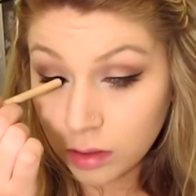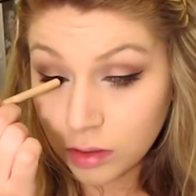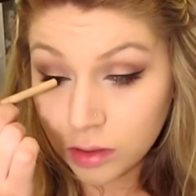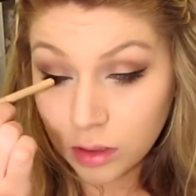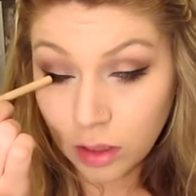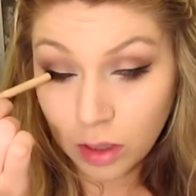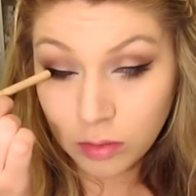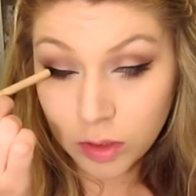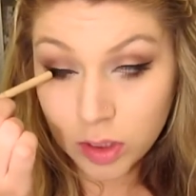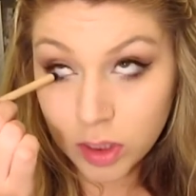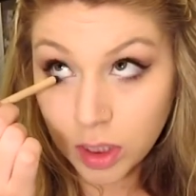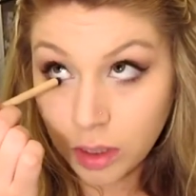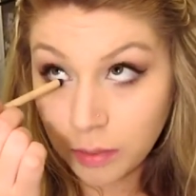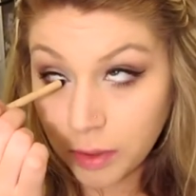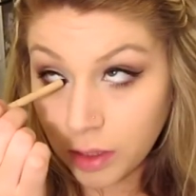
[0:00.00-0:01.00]
So I'm just
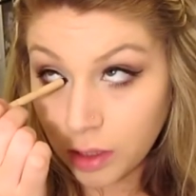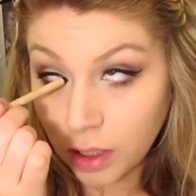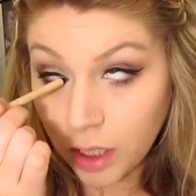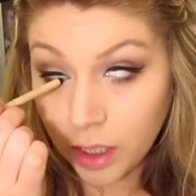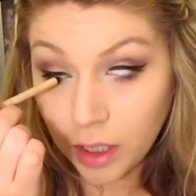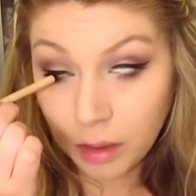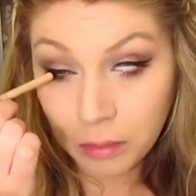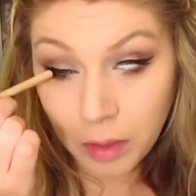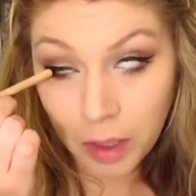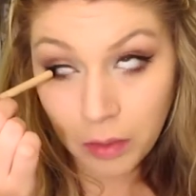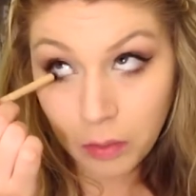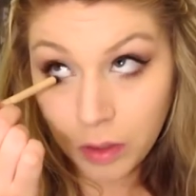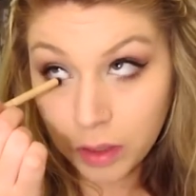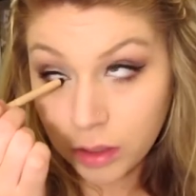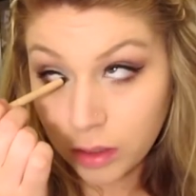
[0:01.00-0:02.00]
going to be lining my
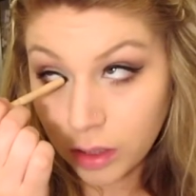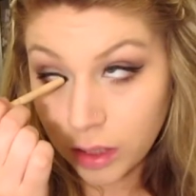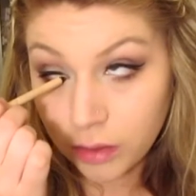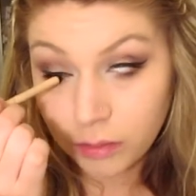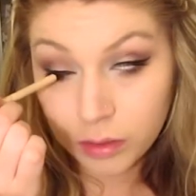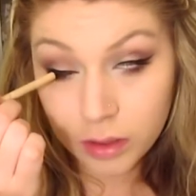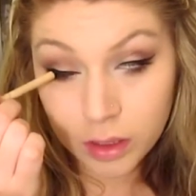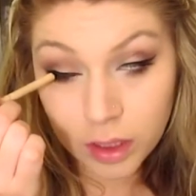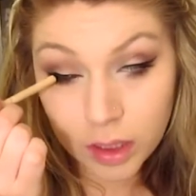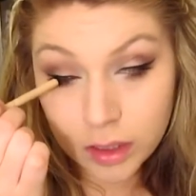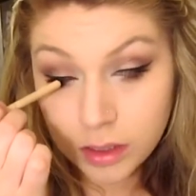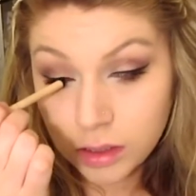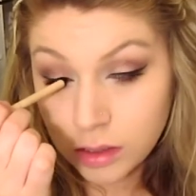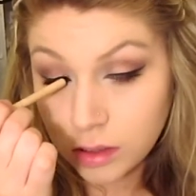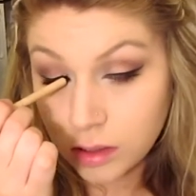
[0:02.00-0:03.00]
waterline with
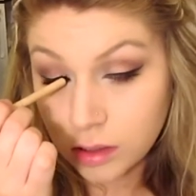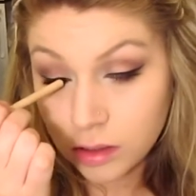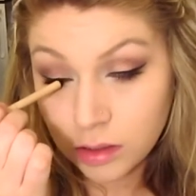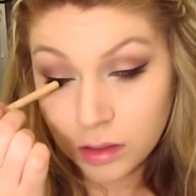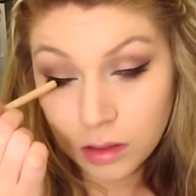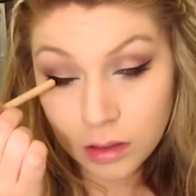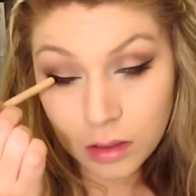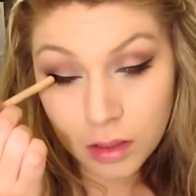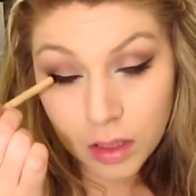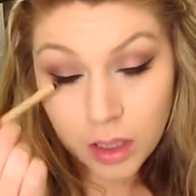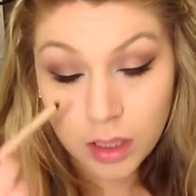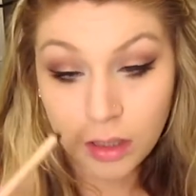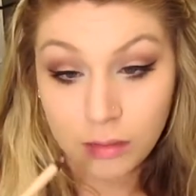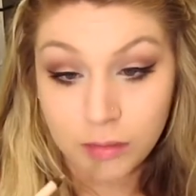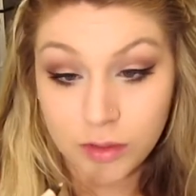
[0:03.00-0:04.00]
this.
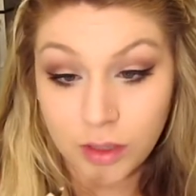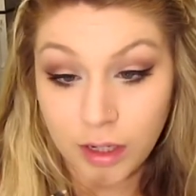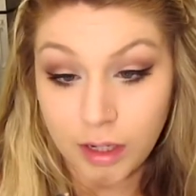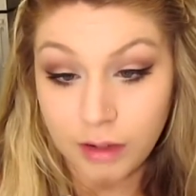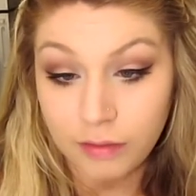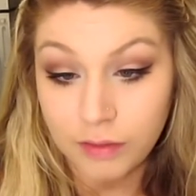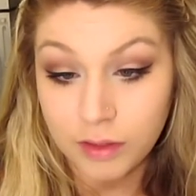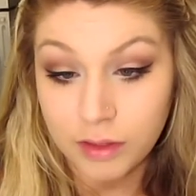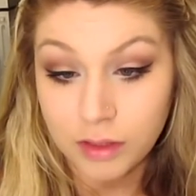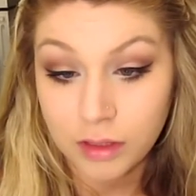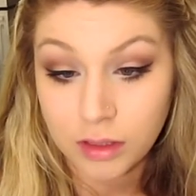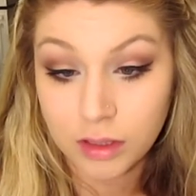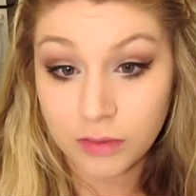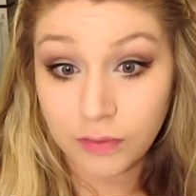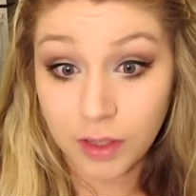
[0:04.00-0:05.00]
I'm sorry if this
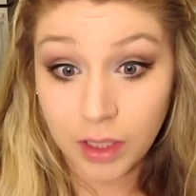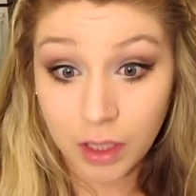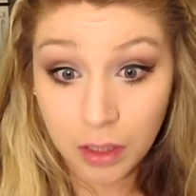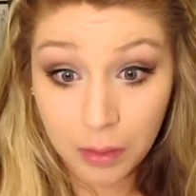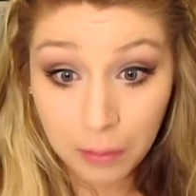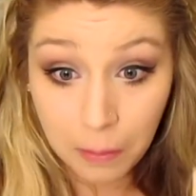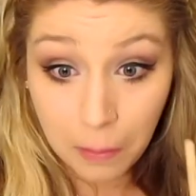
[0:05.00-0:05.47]
looks funny.